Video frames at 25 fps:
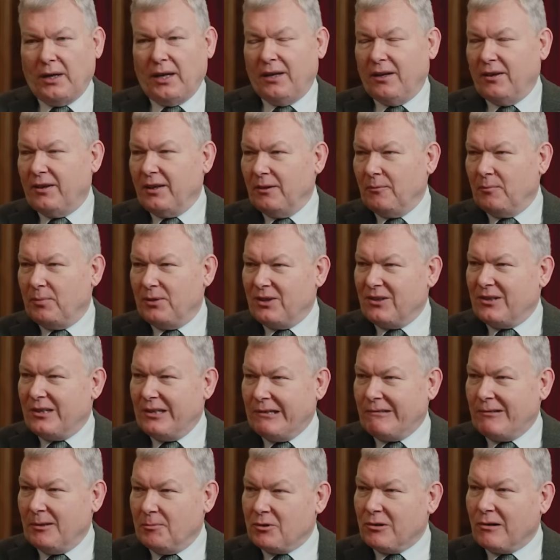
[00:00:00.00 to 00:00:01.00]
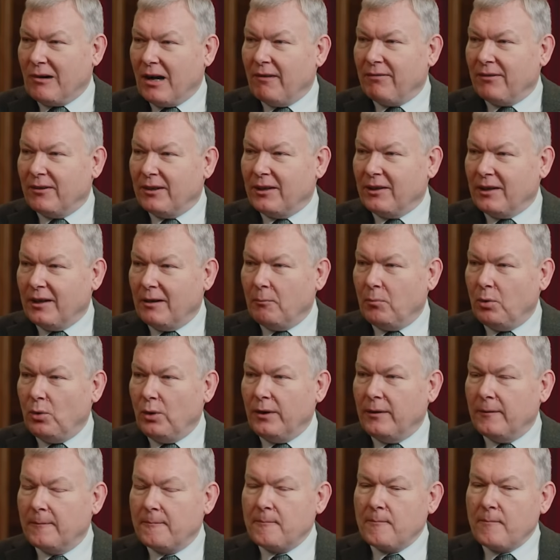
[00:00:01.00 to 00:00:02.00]
anything particularly cryptographic at that
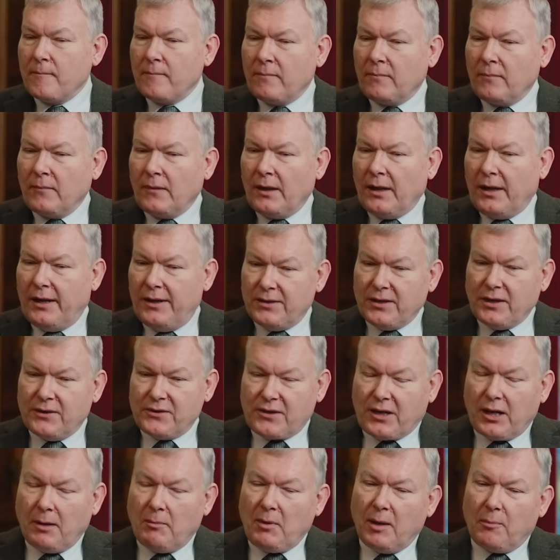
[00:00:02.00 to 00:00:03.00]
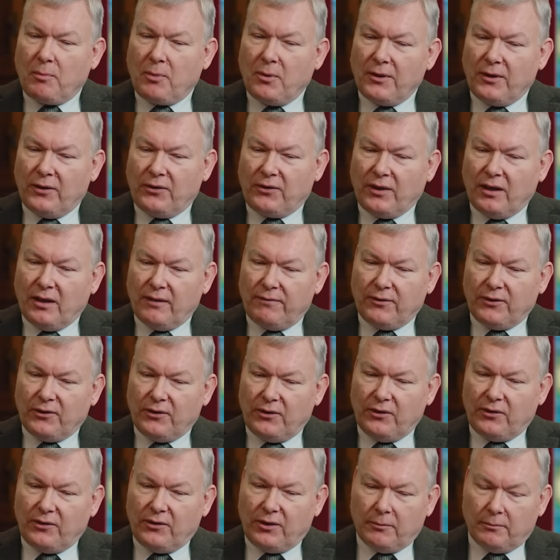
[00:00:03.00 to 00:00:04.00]
point. He does come up with a cipher
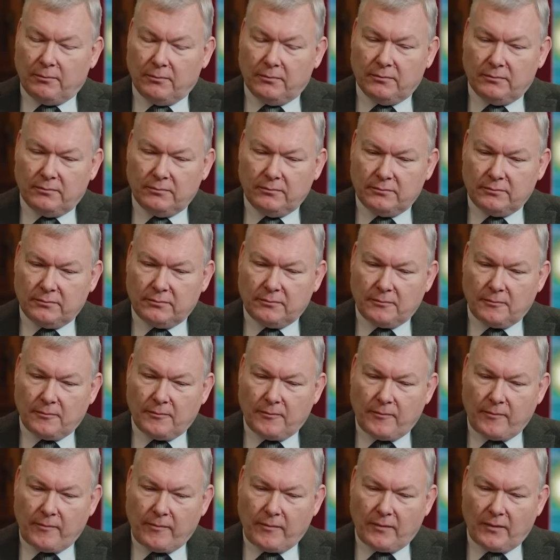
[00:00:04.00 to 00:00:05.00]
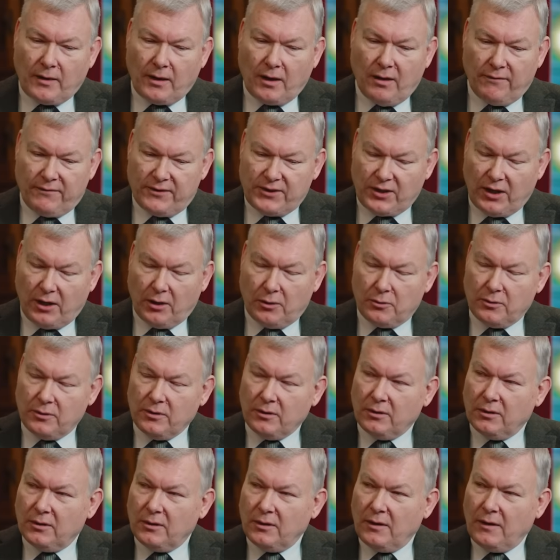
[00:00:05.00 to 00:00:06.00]
system of his own,
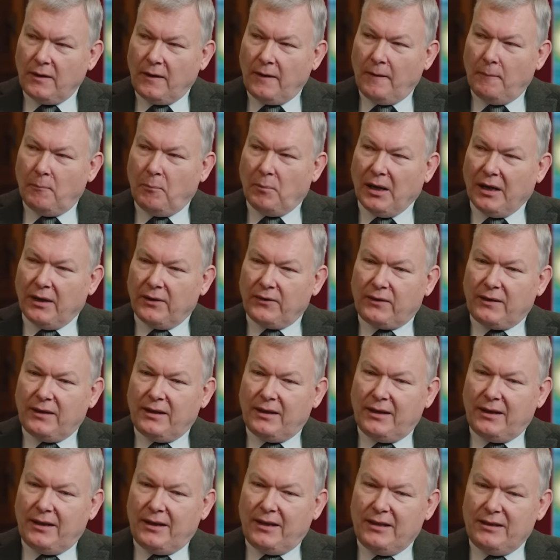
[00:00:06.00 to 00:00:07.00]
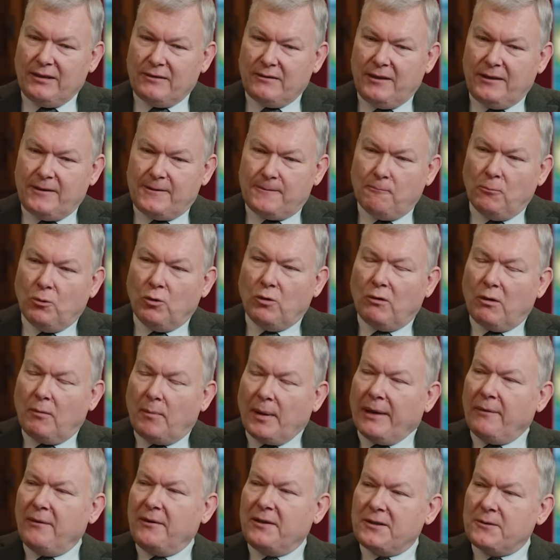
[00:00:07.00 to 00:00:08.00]
but it's more
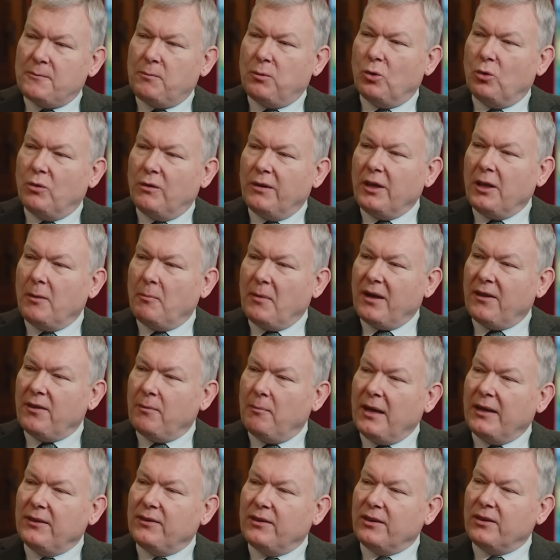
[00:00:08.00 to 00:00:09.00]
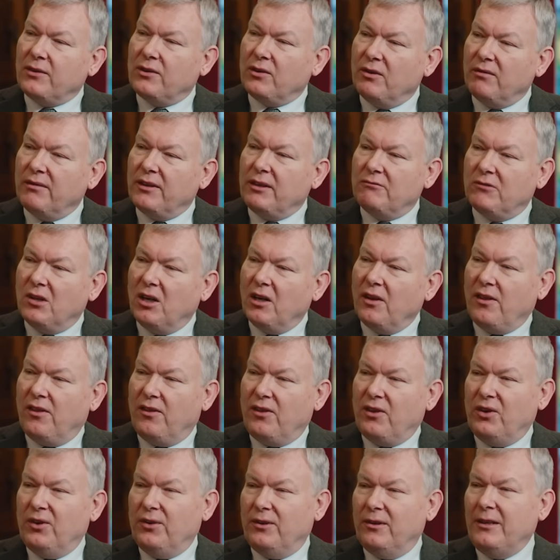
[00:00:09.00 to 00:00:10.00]
about exploring the mathematics of it rather
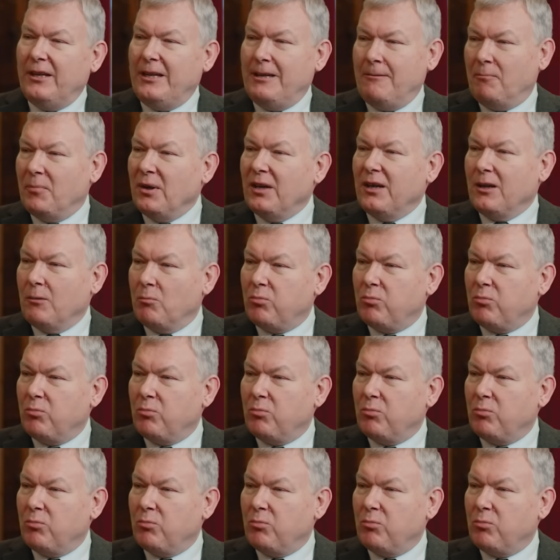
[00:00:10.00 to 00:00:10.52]
than it being a